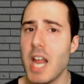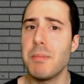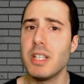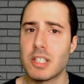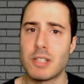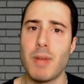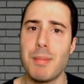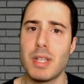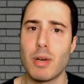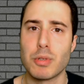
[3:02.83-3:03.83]
just maybe,
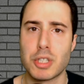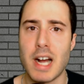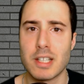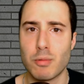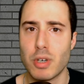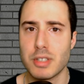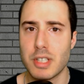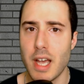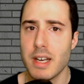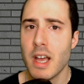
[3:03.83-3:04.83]
they will shock the world
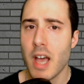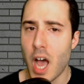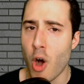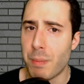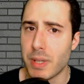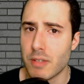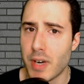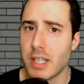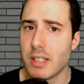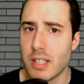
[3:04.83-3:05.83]
again. I hope at the
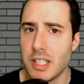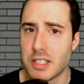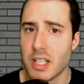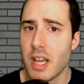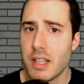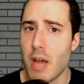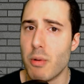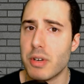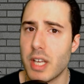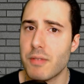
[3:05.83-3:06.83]
very least they will
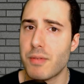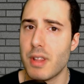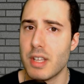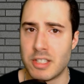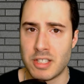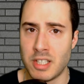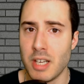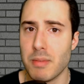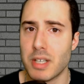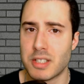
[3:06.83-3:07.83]
give this
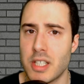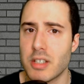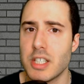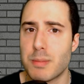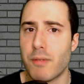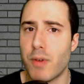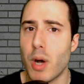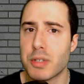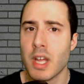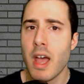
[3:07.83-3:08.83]
team a series. But,
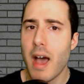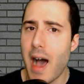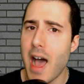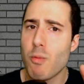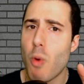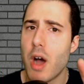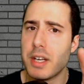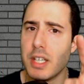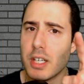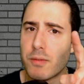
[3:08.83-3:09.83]
folks, I want to
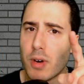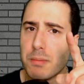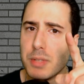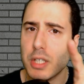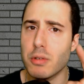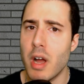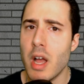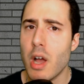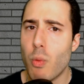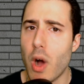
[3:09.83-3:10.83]
hear from you.
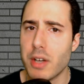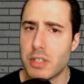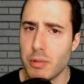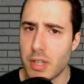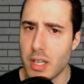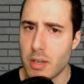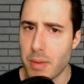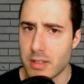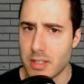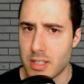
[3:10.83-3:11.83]
What do you think
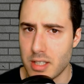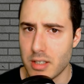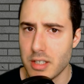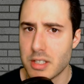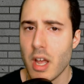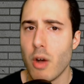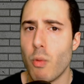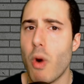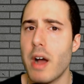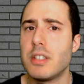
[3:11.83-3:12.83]
about this series?
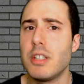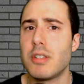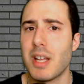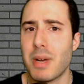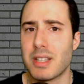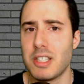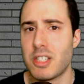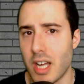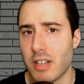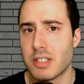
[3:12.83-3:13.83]
What do you think about the
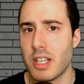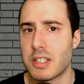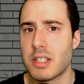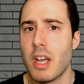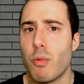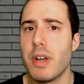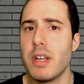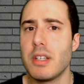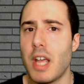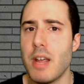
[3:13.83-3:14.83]
Celtics
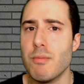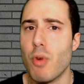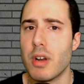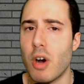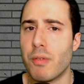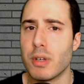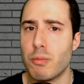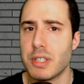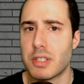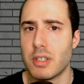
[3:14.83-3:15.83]
winning Game 1 over the
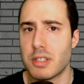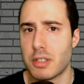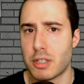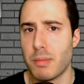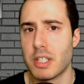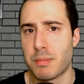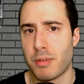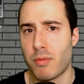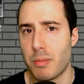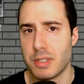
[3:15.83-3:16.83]
Wizards? The tremendous
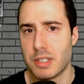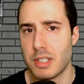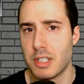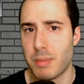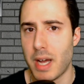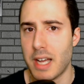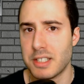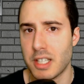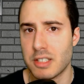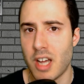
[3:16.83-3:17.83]
performances by
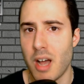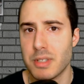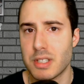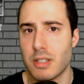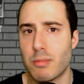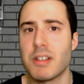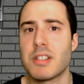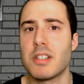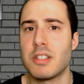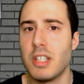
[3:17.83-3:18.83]
Isaiah Thomas and the rest of
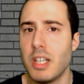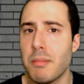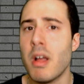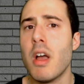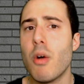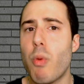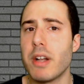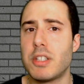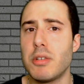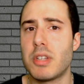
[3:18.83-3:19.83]
the team. What
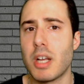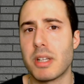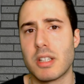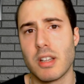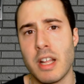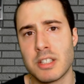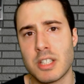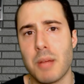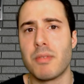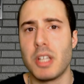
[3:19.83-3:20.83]
do you think about the
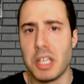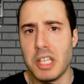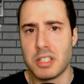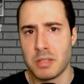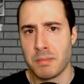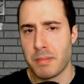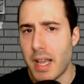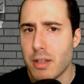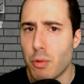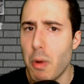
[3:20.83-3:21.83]
landscape of the East
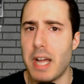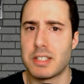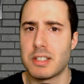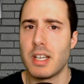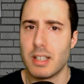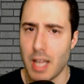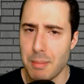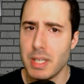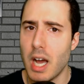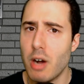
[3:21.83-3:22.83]
and the West? Let me
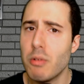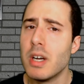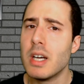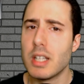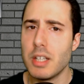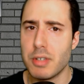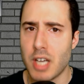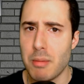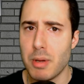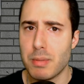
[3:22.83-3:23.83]
know. Leave a
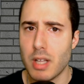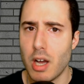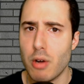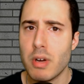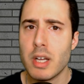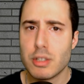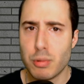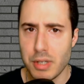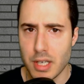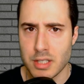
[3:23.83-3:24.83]
comment below,
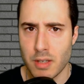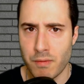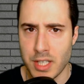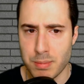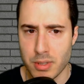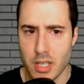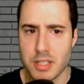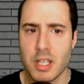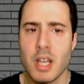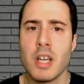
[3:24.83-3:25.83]
tweet us, Facebook
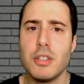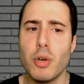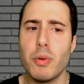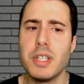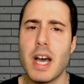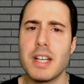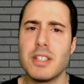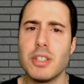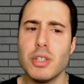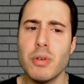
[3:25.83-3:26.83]
us, do what you got to
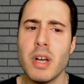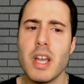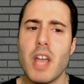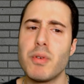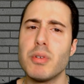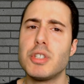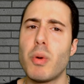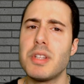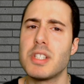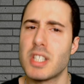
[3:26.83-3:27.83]
do. If you
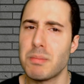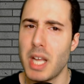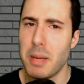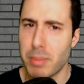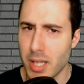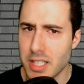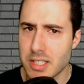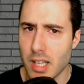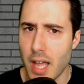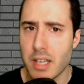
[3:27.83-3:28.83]
enjoyed this update, please
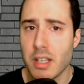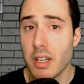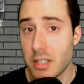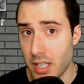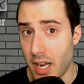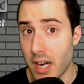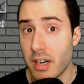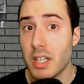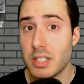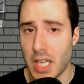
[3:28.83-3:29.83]
like, share,
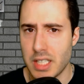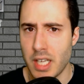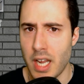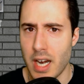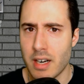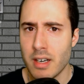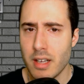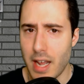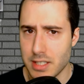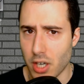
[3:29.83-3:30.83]
take care,
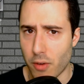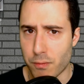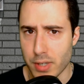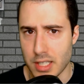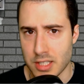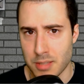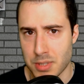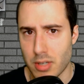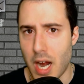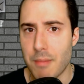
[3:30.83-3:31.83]
and don't forget to
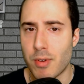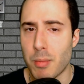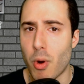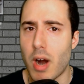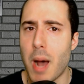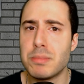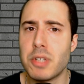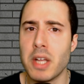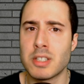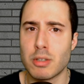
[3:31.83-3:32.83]
subscribe for more
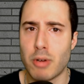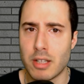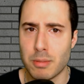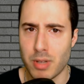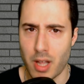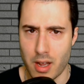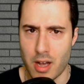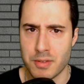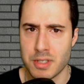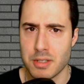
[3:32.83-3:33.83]
updates throughout the playoffs.